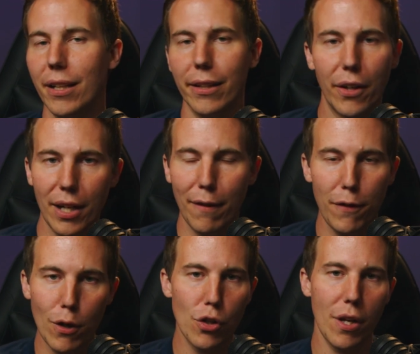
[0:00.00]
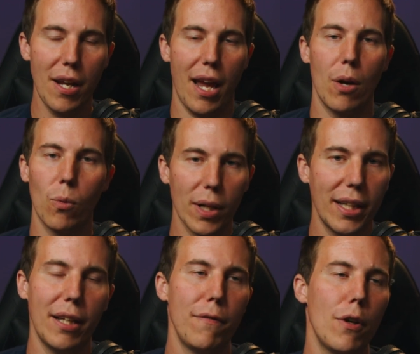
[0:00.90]
learning Fusion and
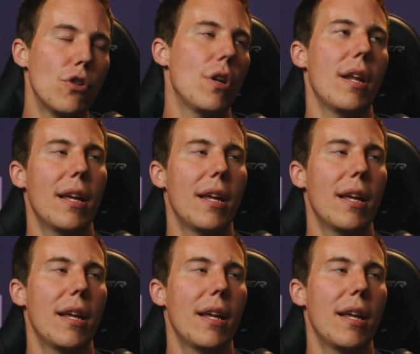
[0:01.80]
working in Fusion